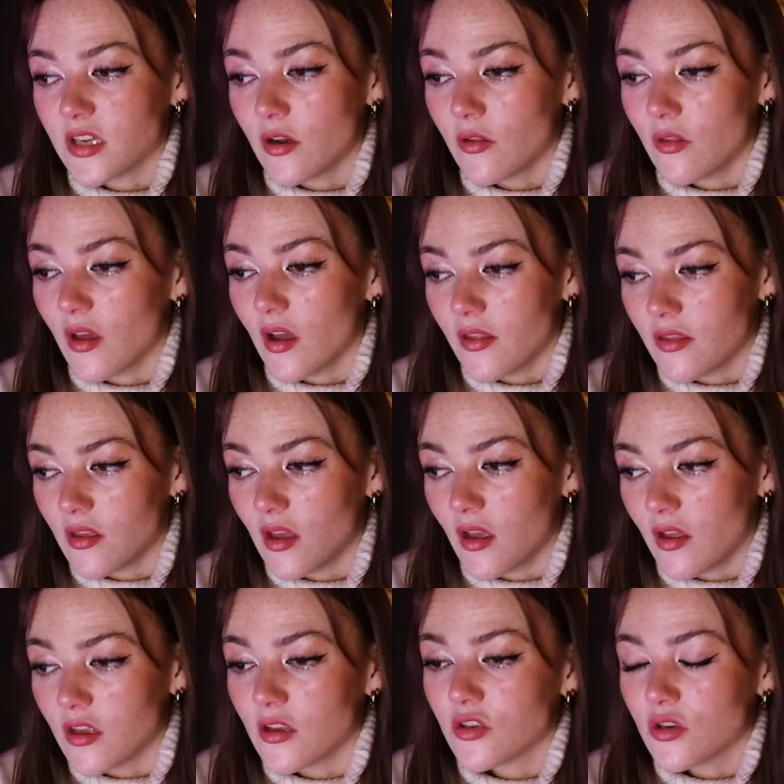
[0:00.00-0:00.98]
I think
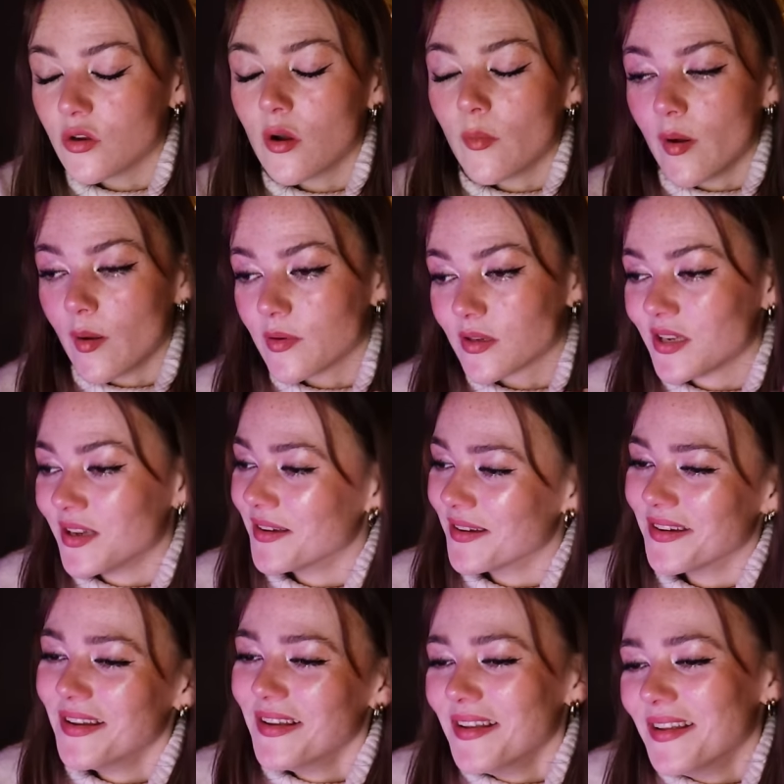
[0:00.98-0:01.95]
they're doing it on purpose.
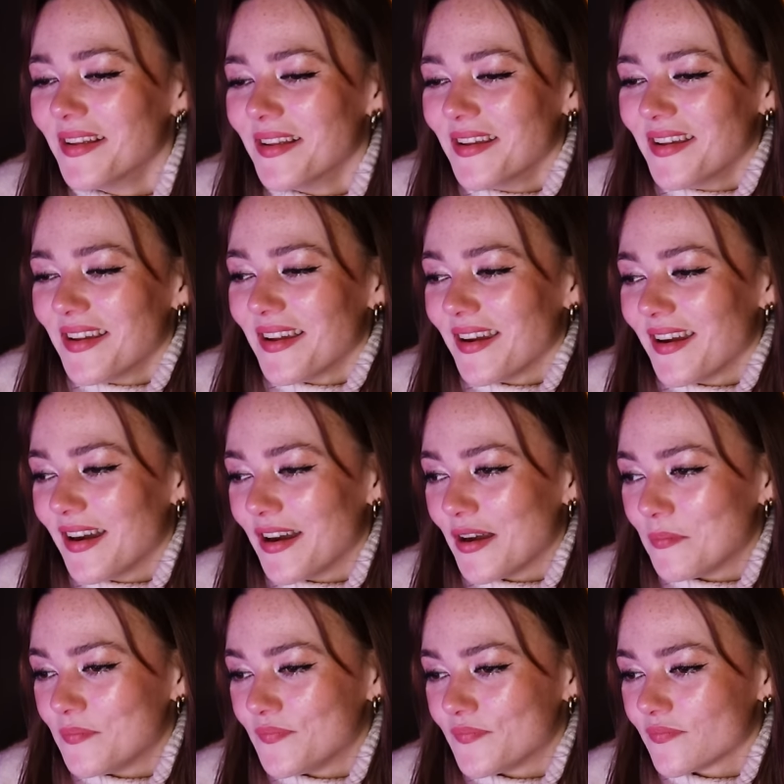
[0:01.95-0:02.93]

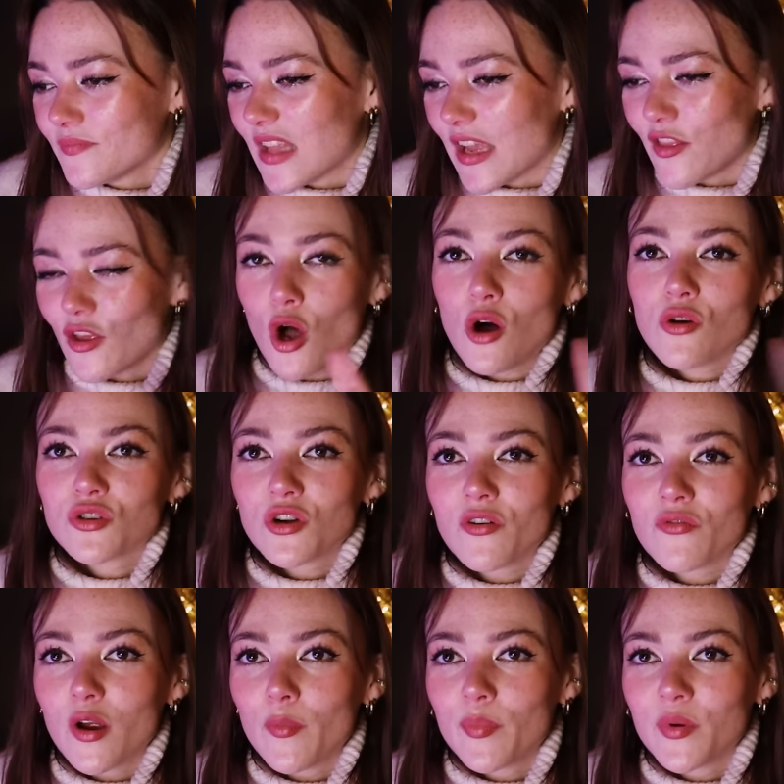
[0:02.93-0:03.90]
like the whole
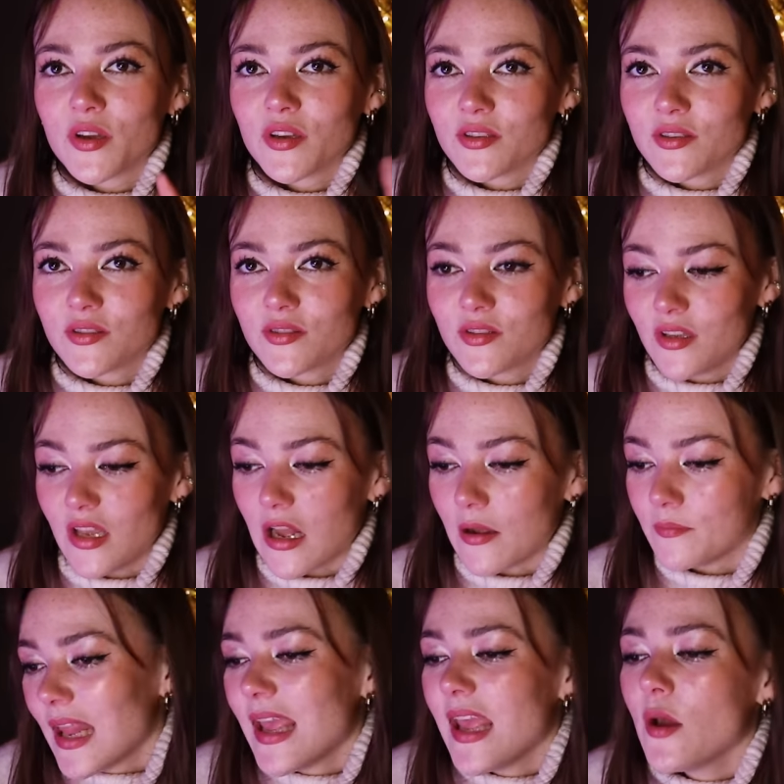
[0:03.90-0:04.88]
genre, because yeah,
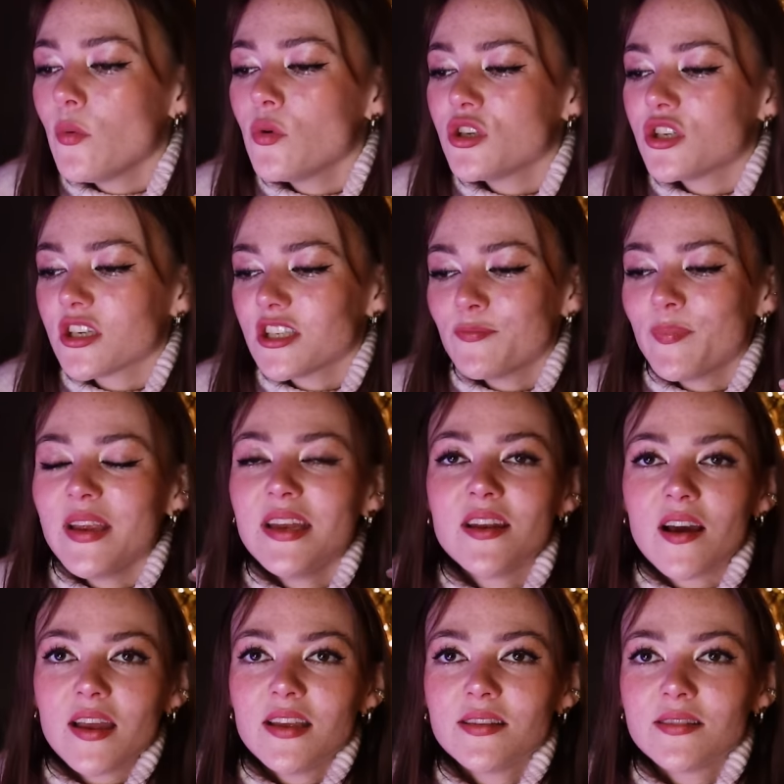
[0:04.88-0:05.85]
it would just be
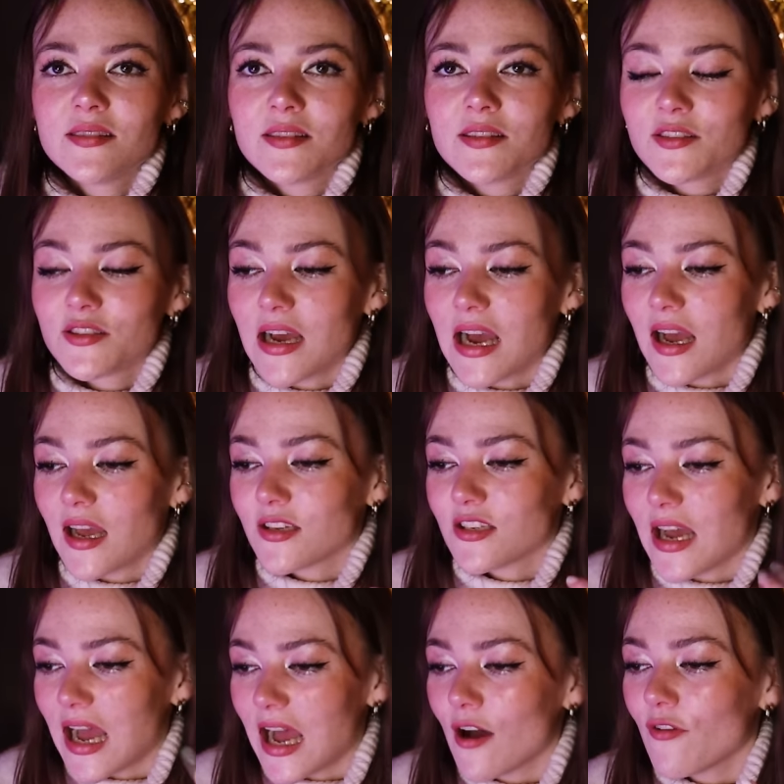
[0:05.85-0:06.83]
nice
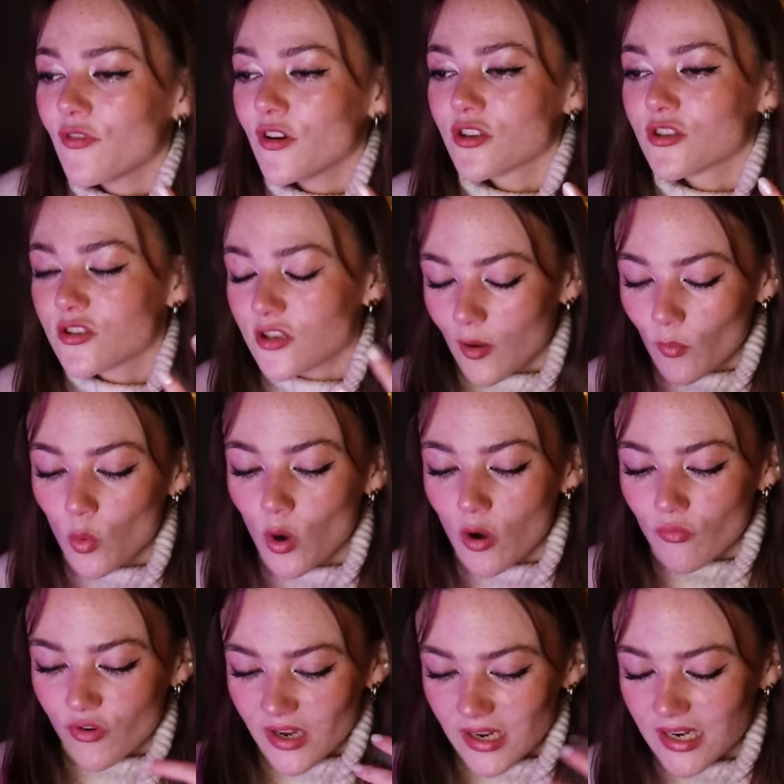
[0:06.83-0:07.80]
to have a
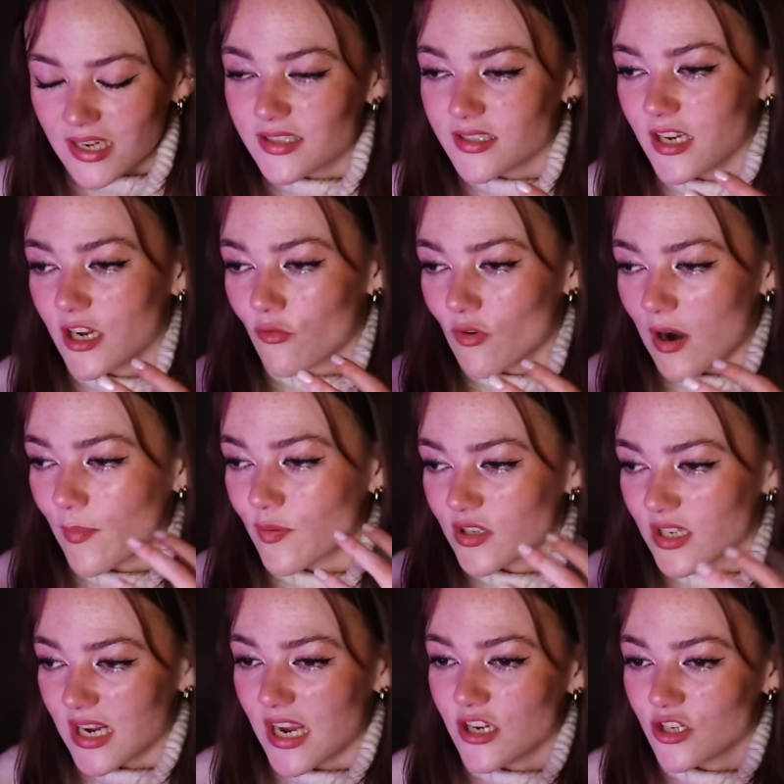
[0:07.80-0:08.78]
somewhat realistic
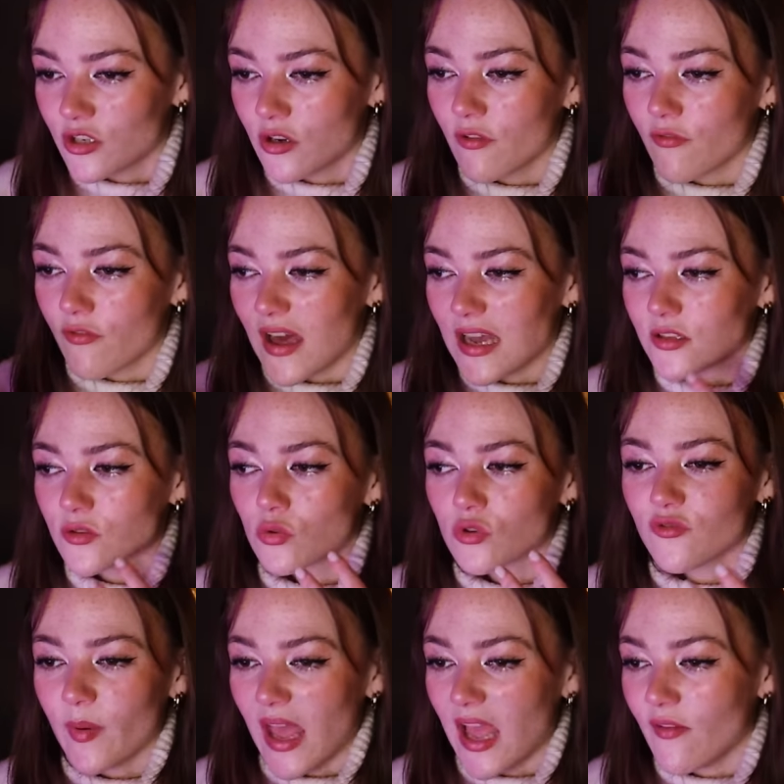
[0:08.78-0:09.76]
representation of that
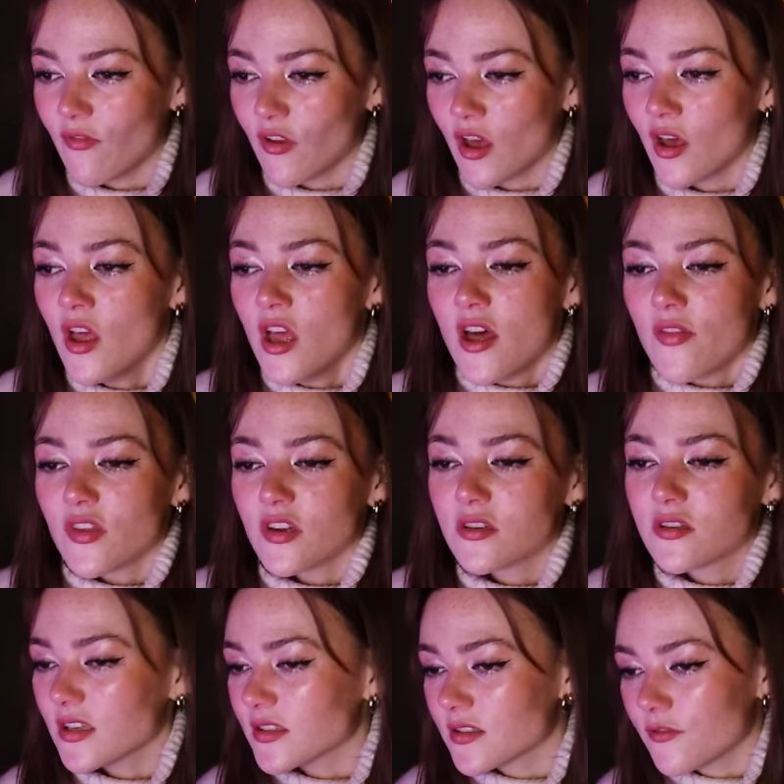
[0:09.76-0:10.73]
sort of behavior
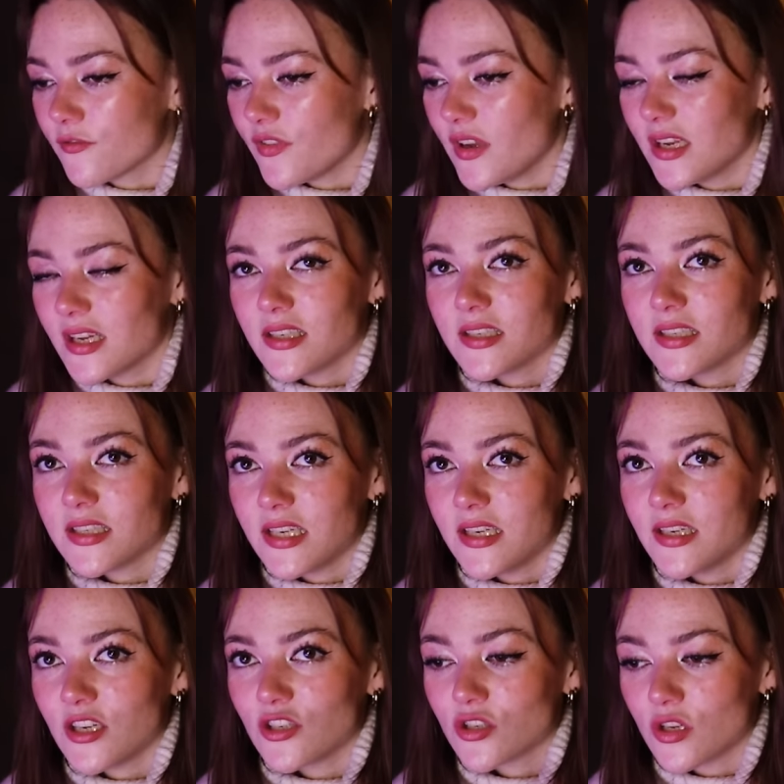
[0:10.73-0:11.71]
that doesn't feed into
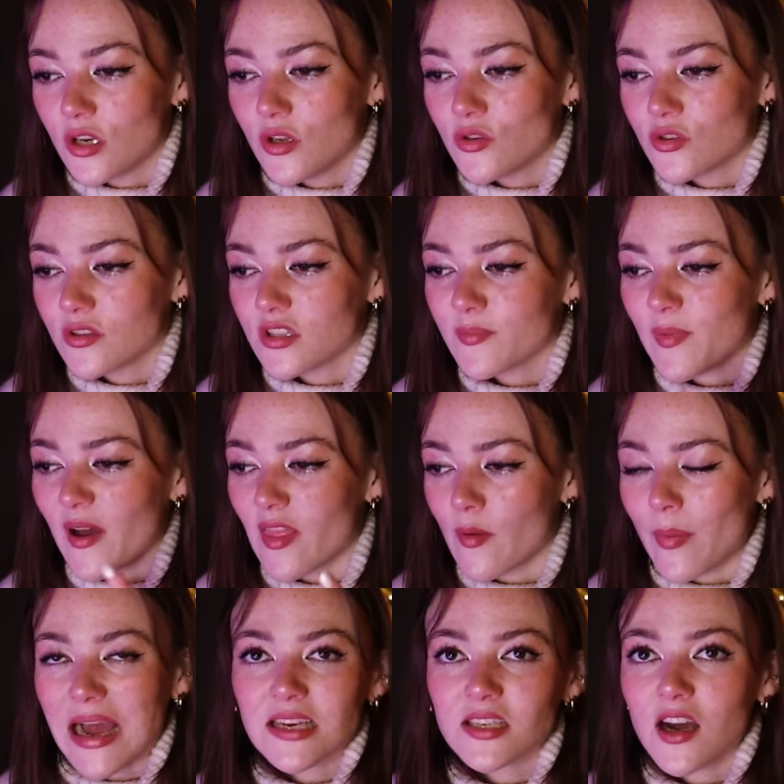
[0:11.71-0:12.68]
teenage delusions about the
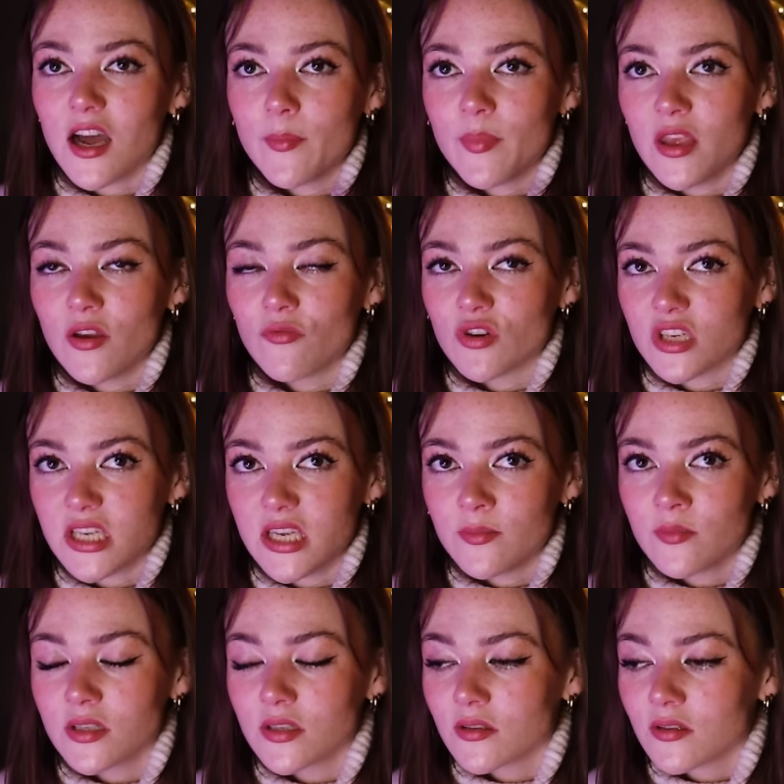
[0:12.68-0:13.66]
bad guy being
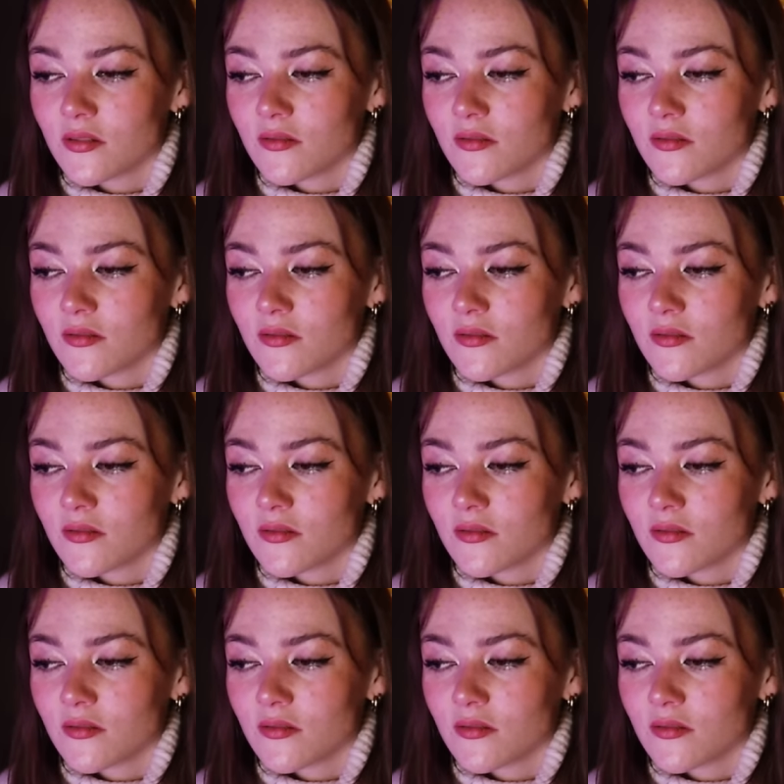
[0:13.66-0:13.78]
redeemed.